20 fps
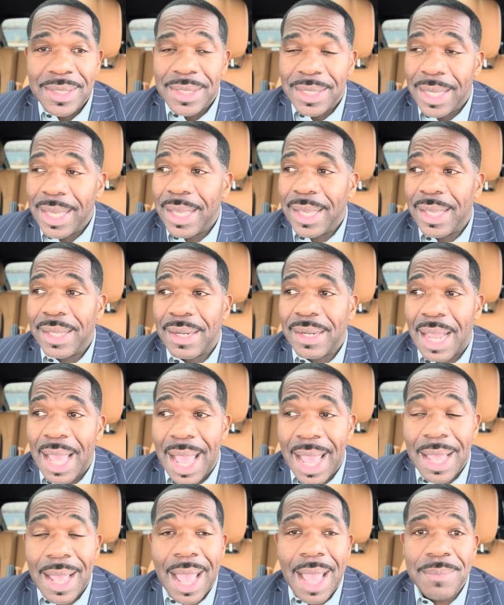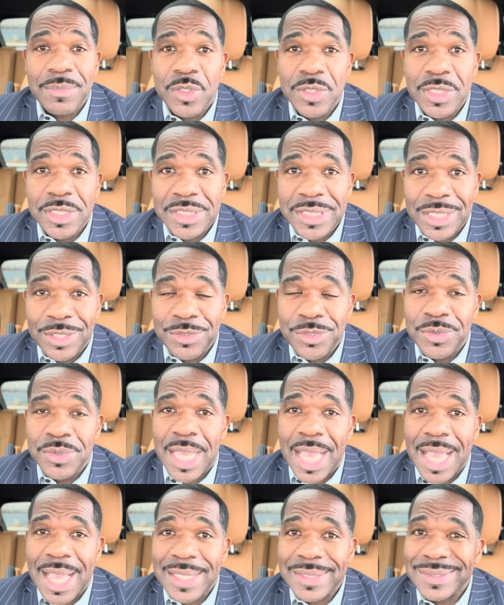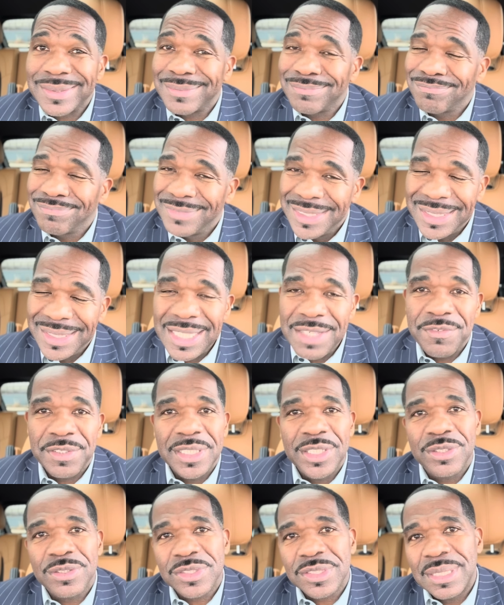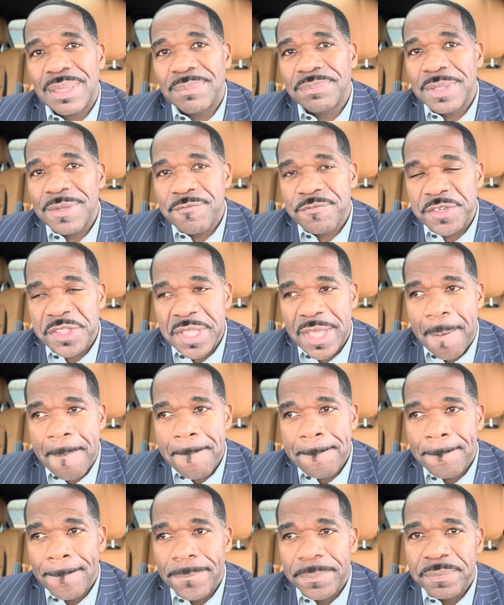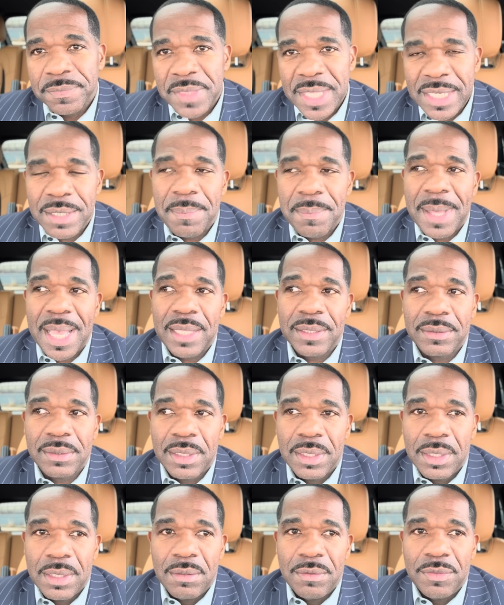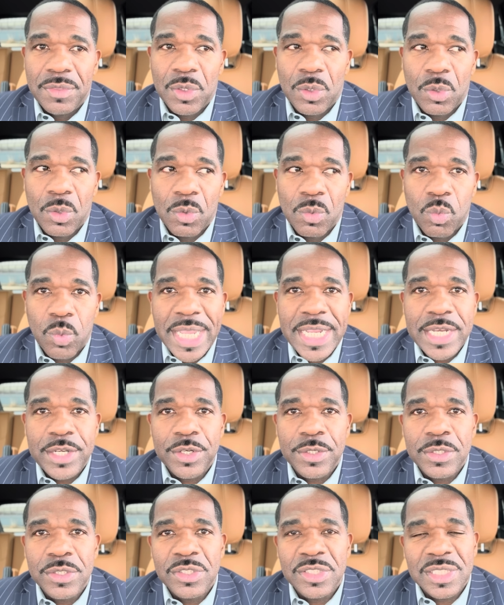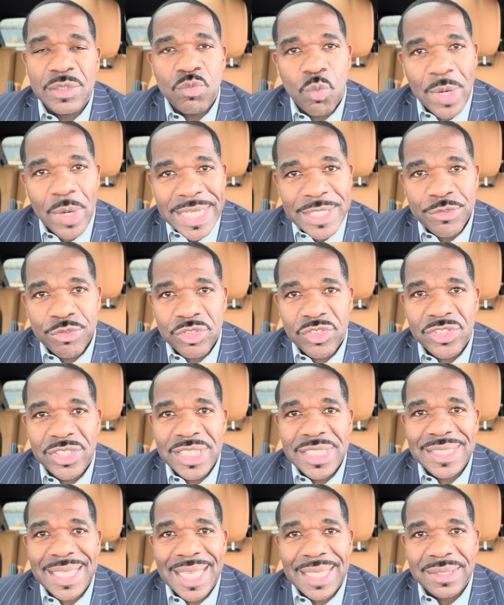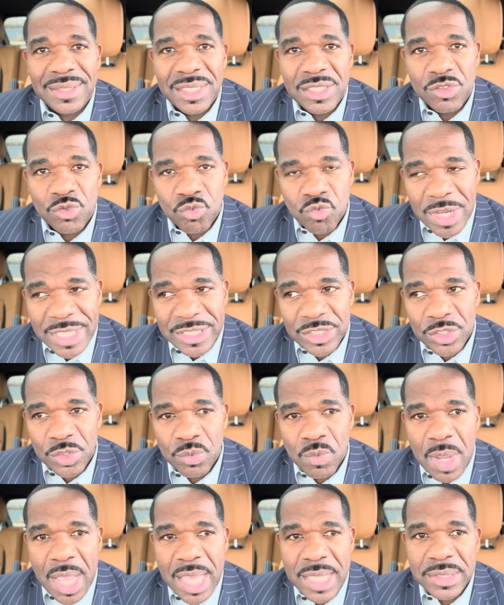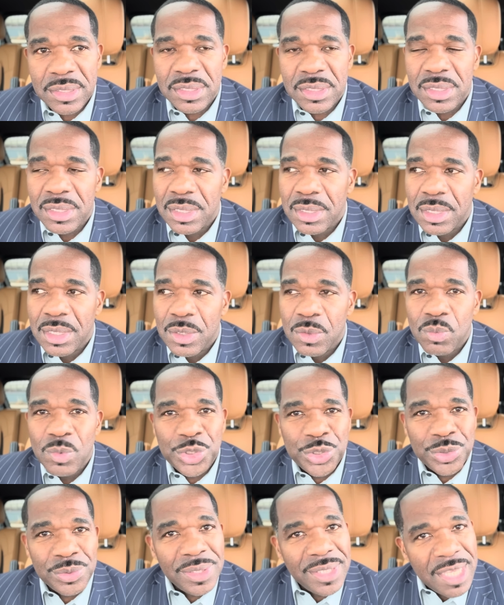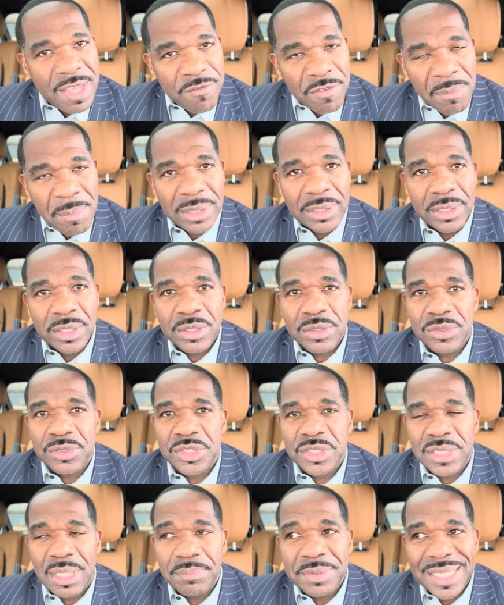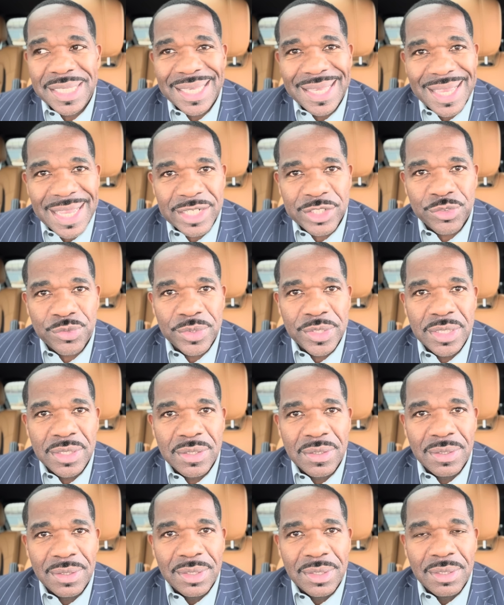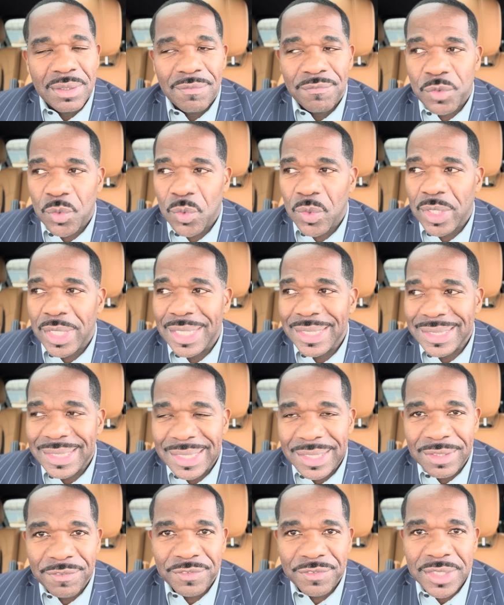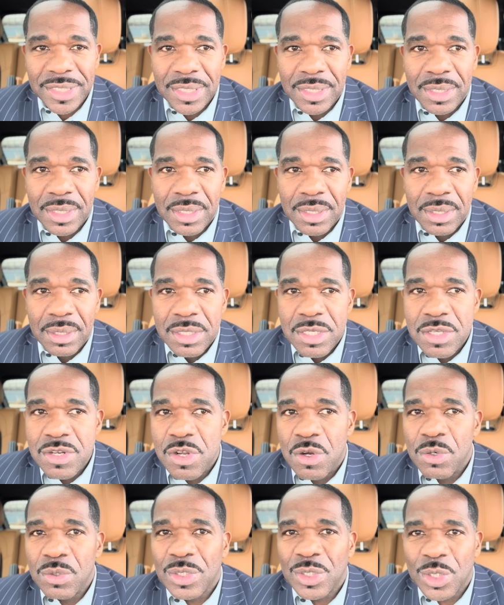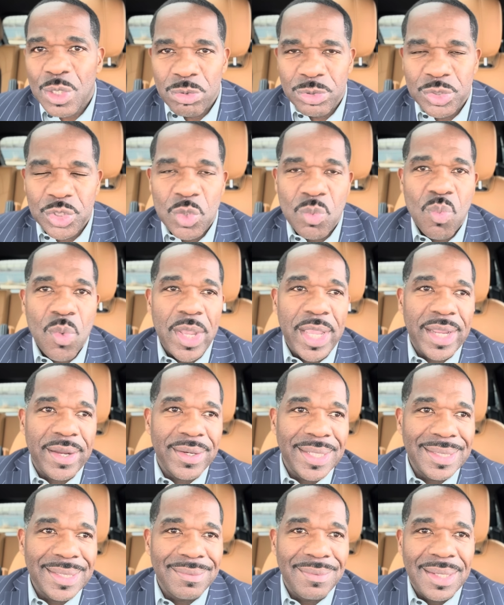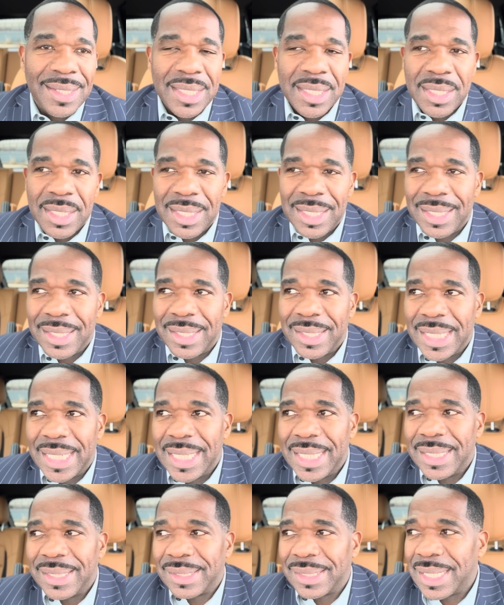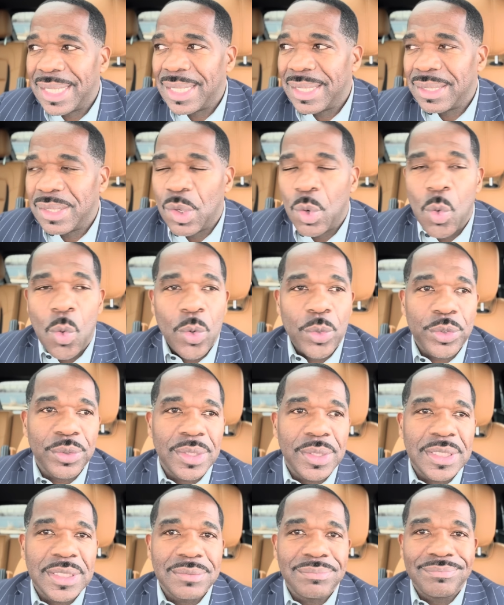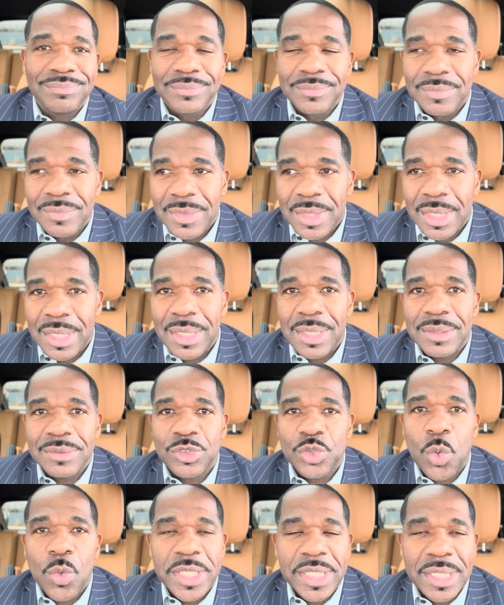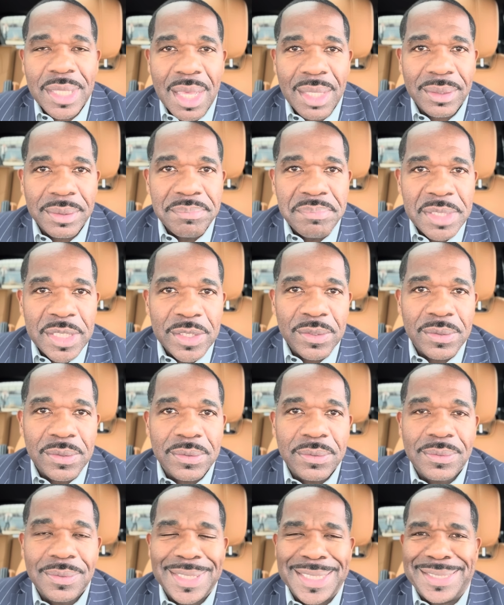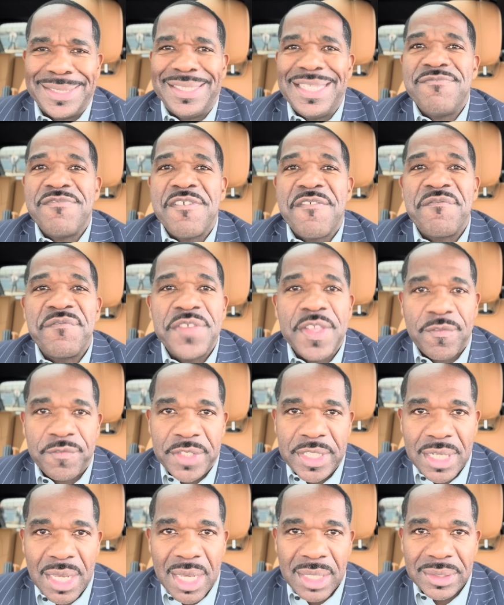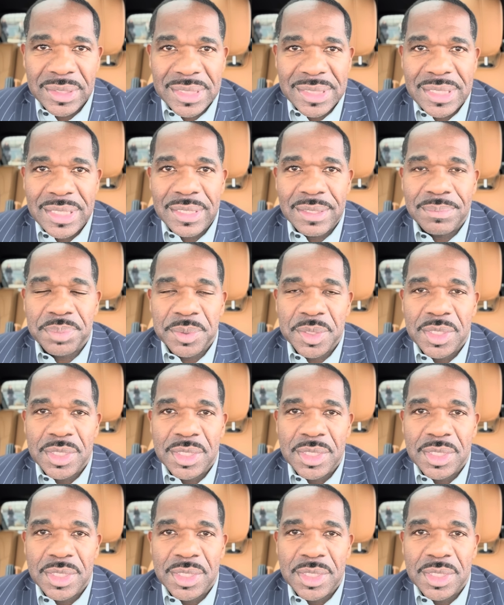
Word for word: And I, I'm going to tell you guys, leave a little something for them. Think about the waiters and waitresses at these restaurants. Would you leave them a little something extra for a gift, you know, go somewhere and and and and order a, a twenty dollar meal and leave a fifty dollar tip.